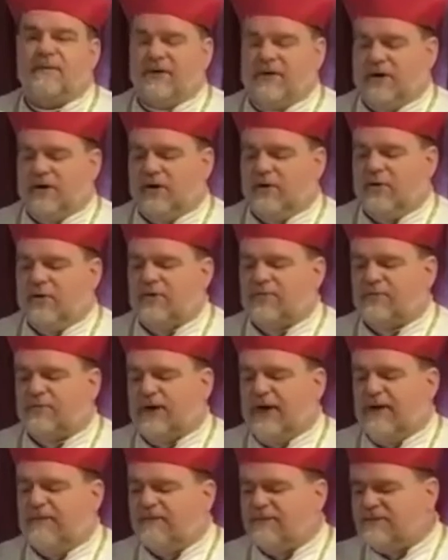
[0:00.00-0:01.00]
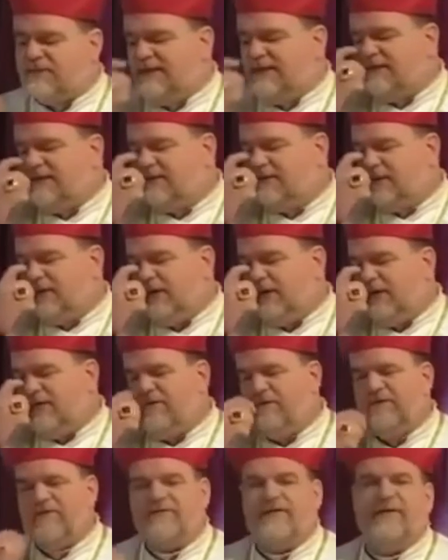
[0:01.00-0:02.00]
that our Lord's prophecies are all
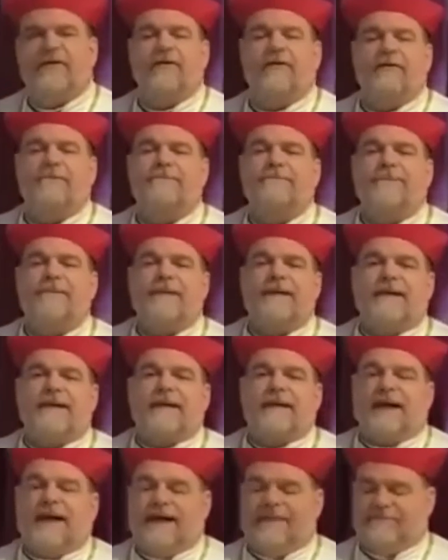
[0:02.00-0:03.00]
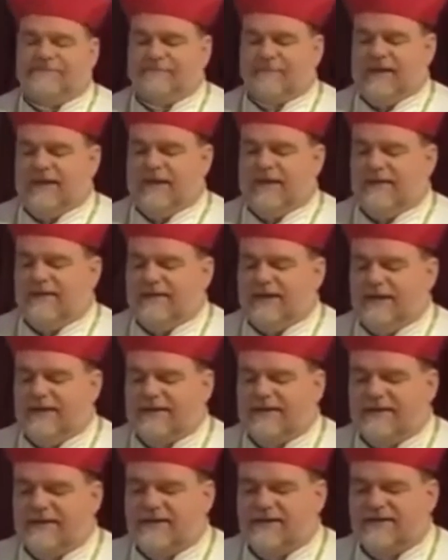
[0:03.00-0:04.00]
fulfilled, and
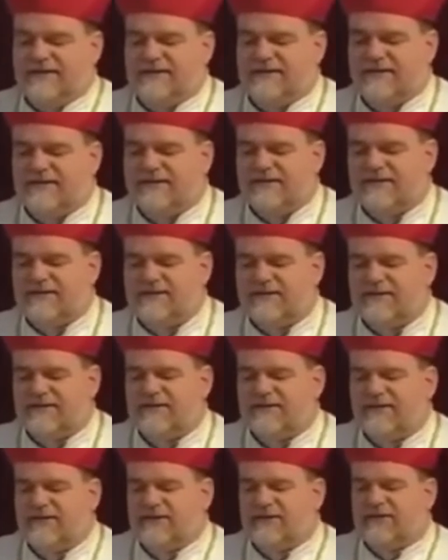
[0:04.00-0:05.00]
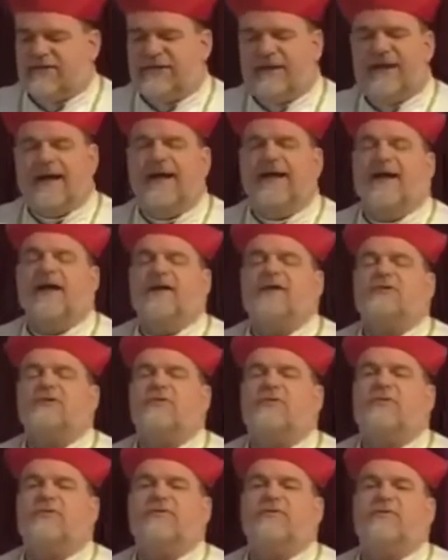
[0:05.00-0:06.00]
that he says these things literally,
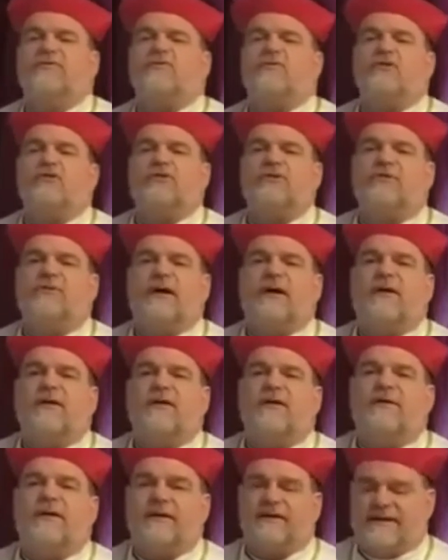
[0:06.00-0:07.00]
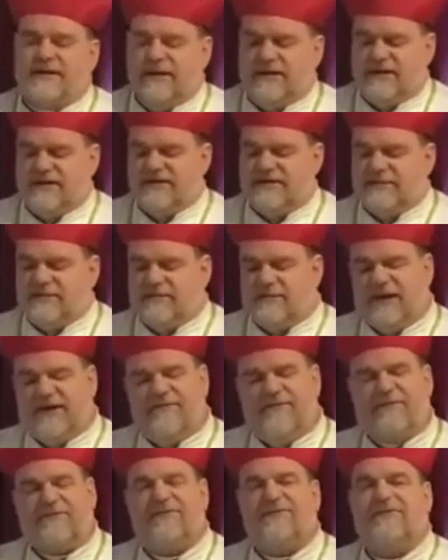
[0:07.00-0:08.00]
Jerusalem, Jerusalem, thou that killest the
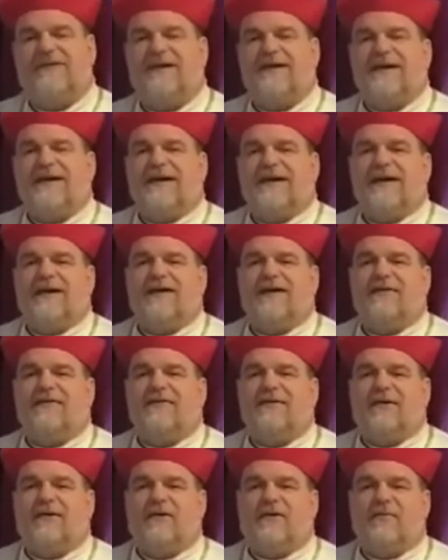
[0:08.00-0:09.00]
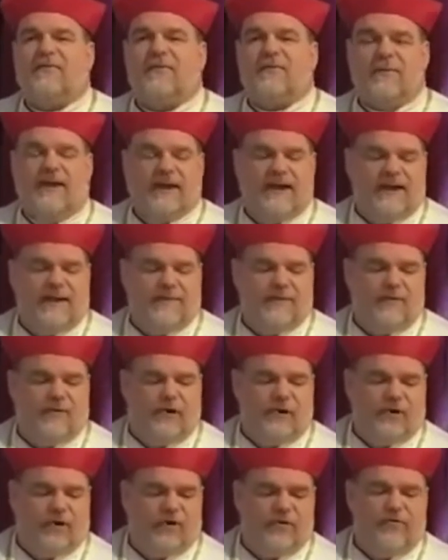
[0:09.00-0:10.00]
prophets. And they were all, from Abel
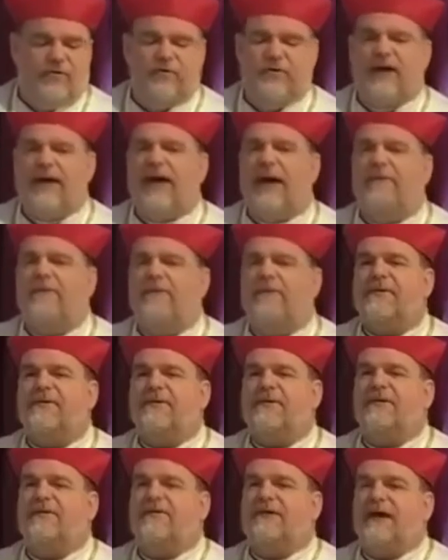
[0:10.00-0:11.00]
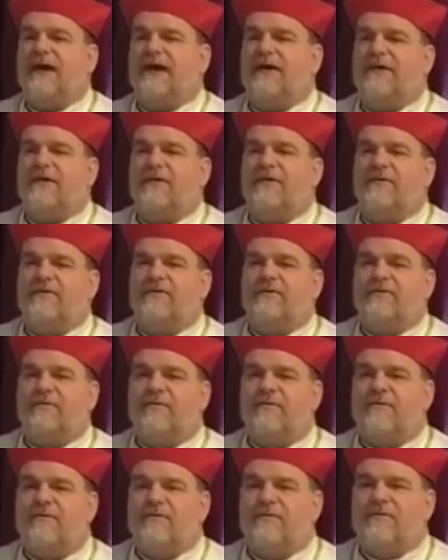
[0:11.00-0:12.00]
all the way up until Zacharias,
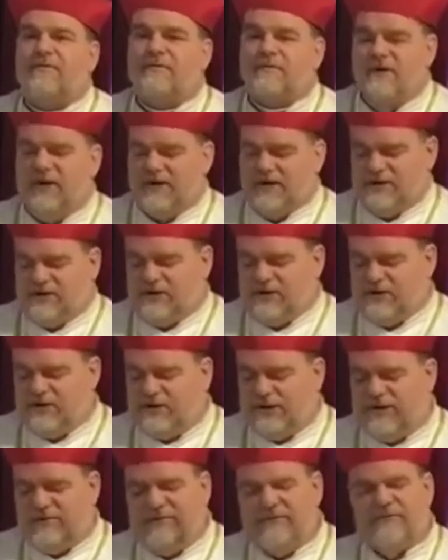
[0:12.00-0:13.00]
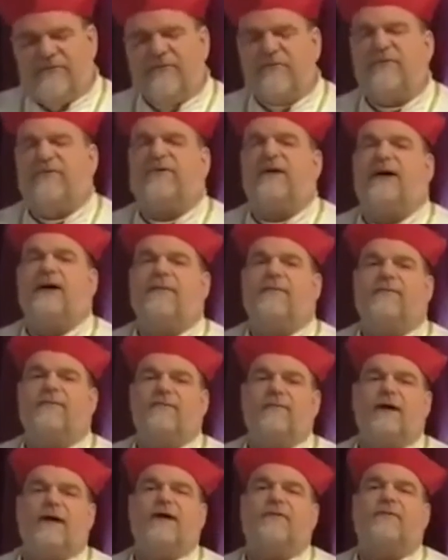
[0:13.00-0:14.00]
who was martyred shortly before the time of
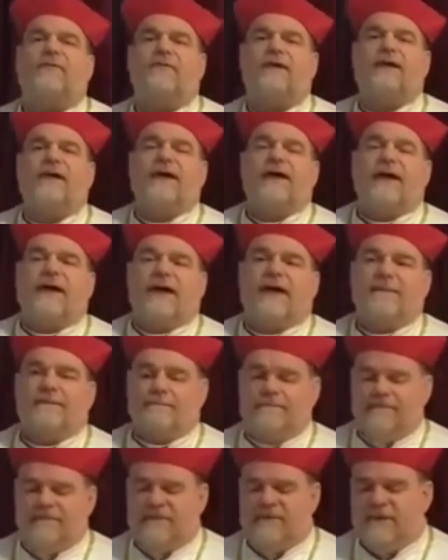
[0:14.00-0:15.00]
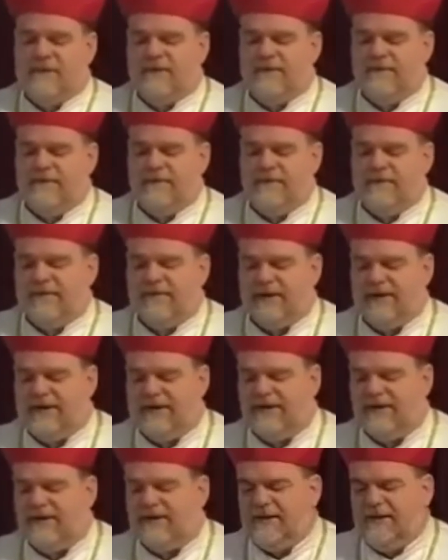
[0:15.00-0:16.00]
Christ, the
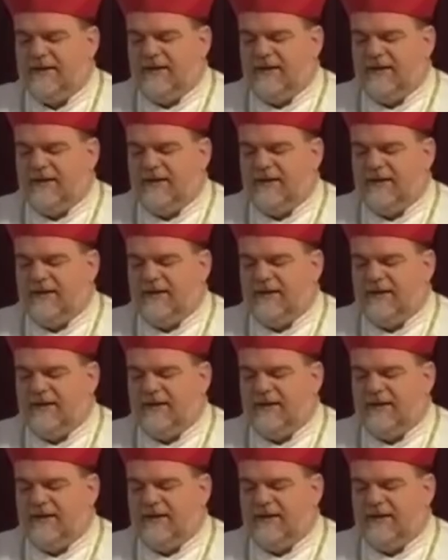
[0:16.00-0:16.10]
blood